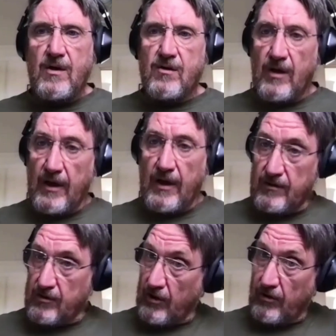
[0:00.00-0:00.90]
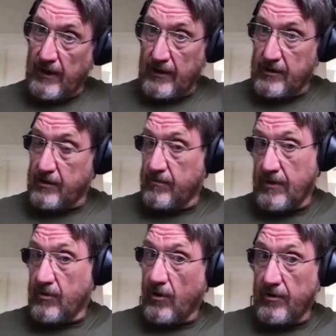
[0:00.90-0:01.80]
And so it has to be with
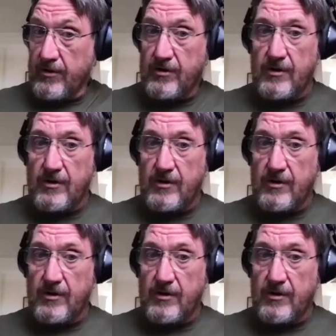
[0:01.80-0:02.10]
honesty.